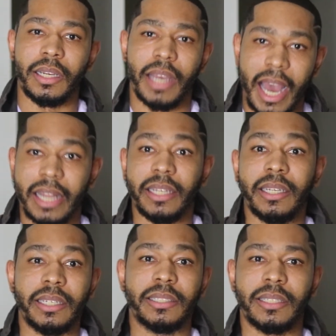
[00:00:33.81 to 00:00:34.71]

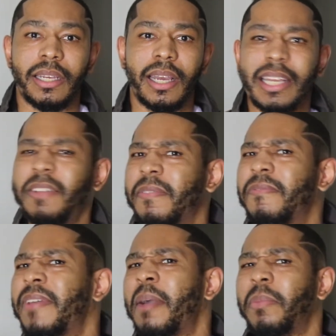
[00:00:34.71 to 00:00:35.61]
colleagues, and even
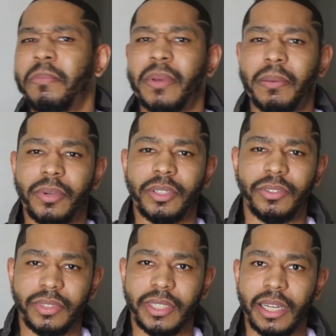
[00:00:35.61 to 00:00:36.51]
family members
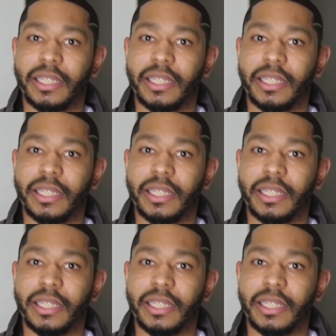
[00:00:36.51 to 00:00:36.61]
who say,